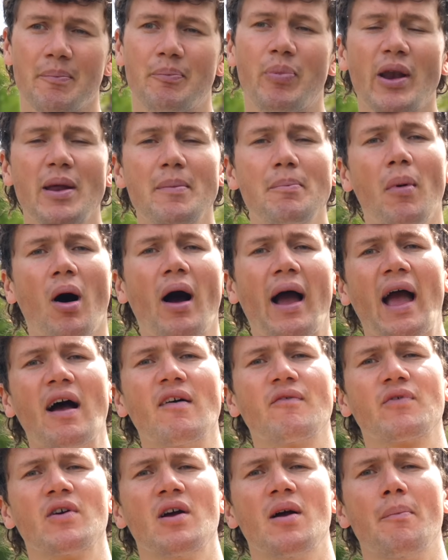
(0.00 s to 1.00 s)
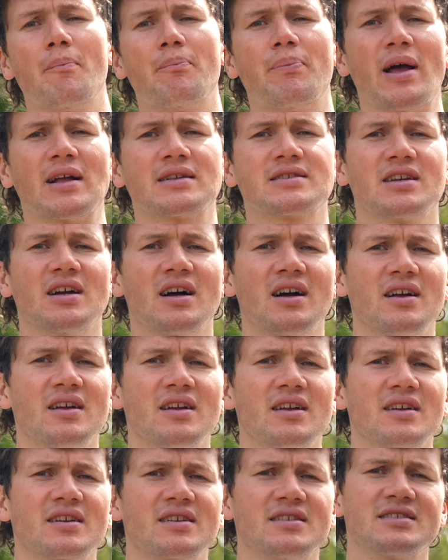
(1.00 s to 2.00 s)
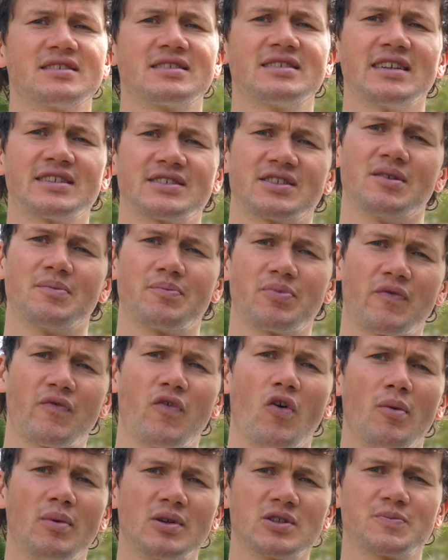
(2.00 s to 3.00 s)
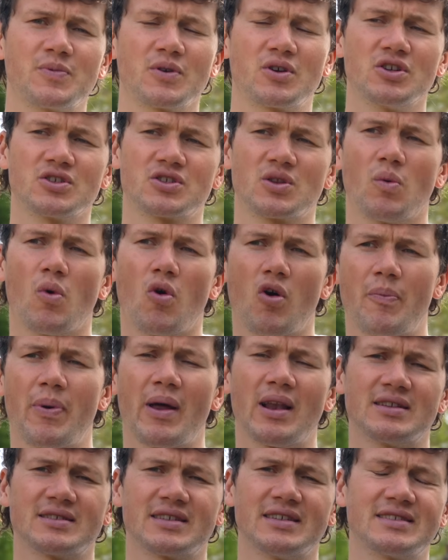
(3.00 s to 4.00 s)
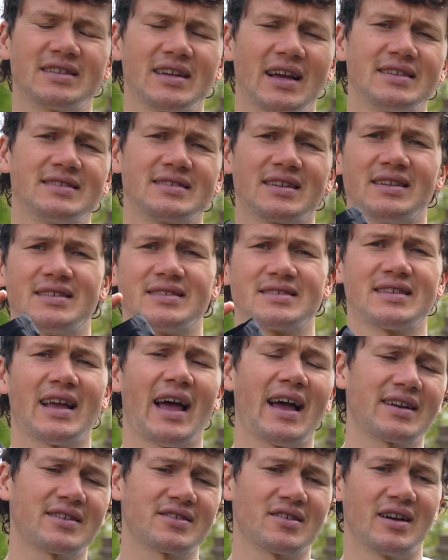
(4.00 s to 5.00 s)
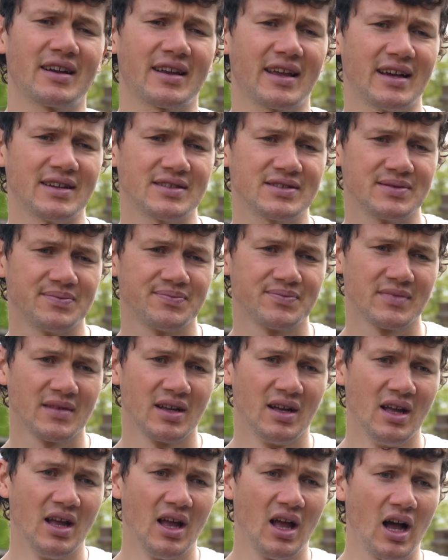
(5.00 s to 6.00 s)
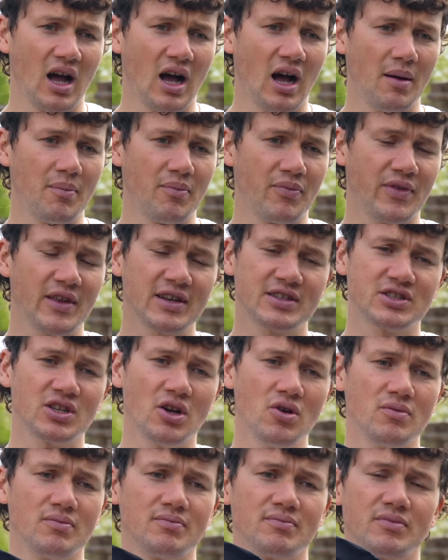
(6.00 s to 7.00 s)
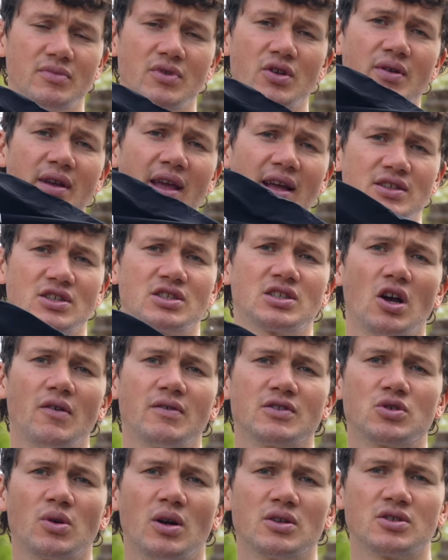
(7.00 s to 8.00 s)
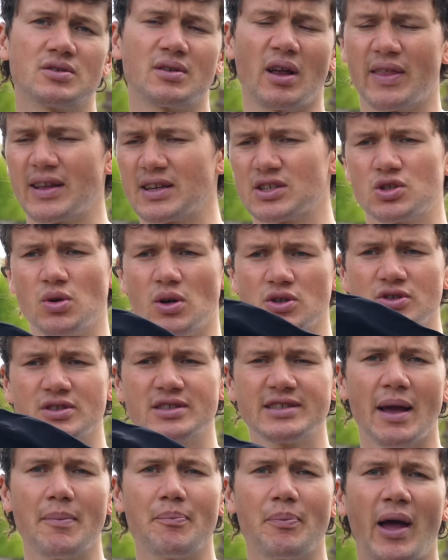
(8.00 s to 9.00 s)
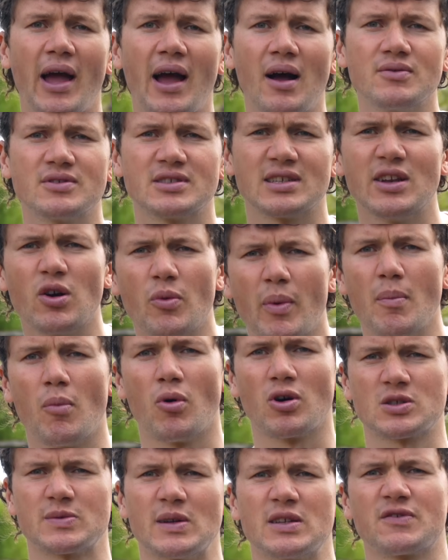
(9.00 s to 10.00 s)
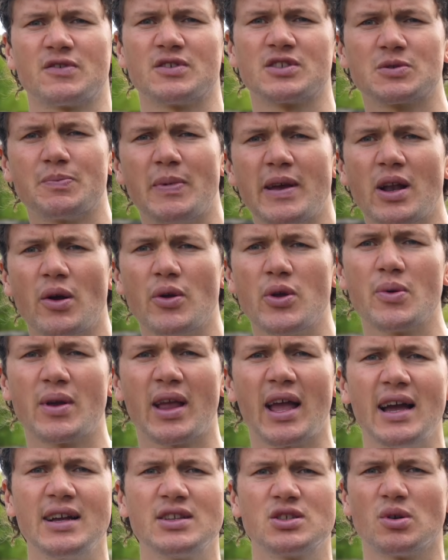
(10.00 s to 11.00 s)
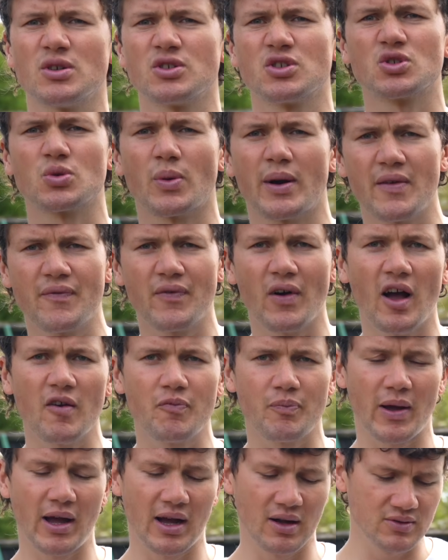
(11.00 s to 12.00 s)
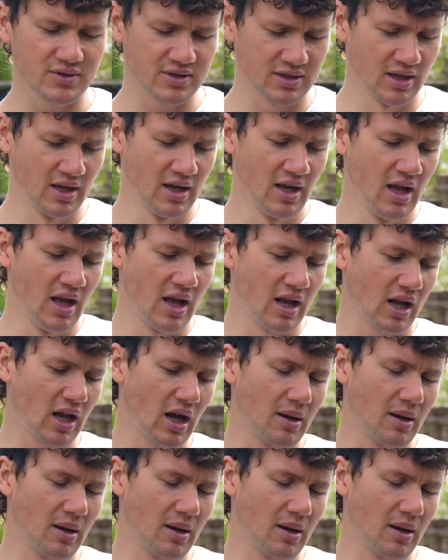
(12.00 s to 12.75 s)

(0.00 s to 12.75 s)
But it might have better consistent performance because the water repellency stays intact, I guess. This suit you can get just over 200, I think it's £210. It's a little bit more expensive on Speedo UK, £225.